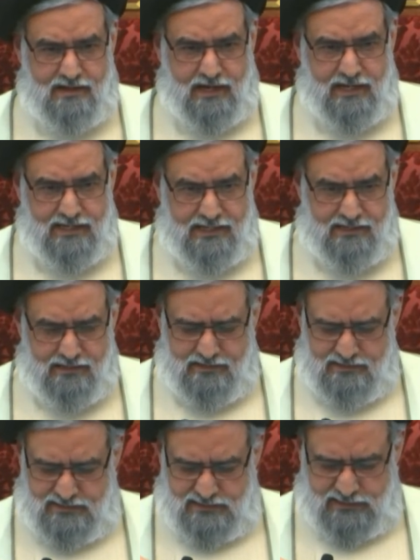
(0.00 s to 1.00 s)
Ali
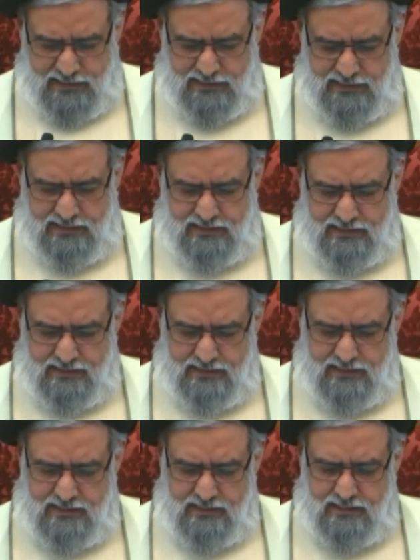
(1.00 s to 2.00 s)
is saying
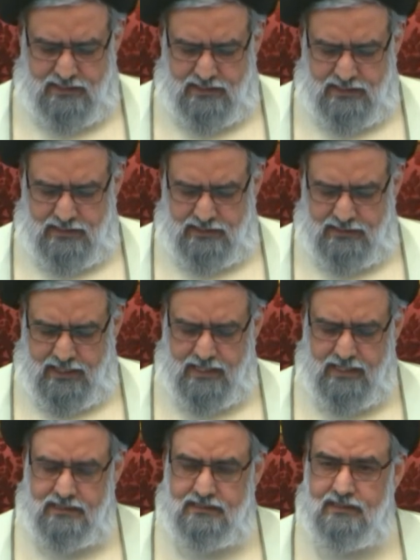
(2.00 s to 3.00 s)

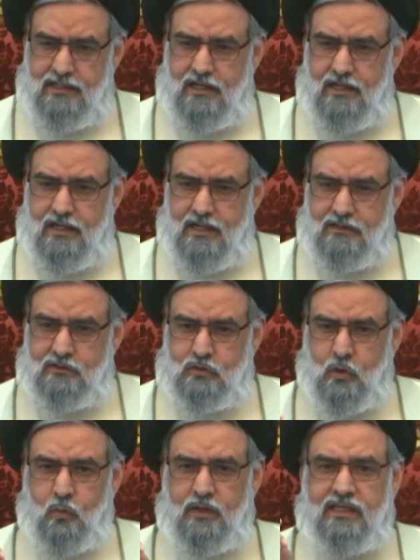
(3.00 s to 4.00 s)
that
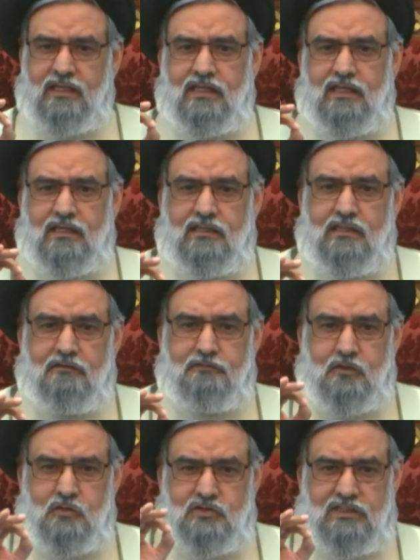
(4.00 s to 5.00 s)
Tawheed,
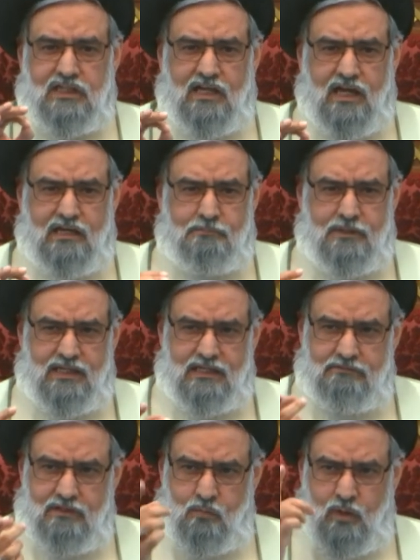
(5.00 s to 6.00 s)
if you say, I
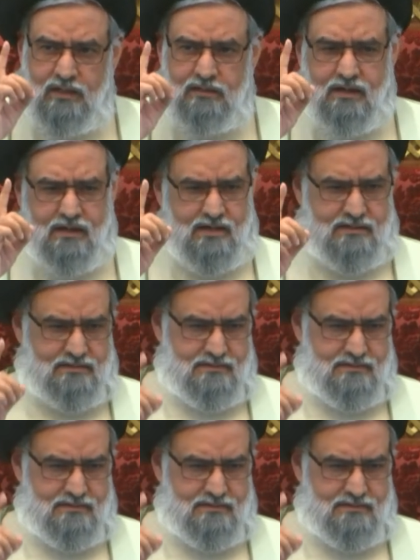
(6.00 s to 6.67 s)
believe in one God,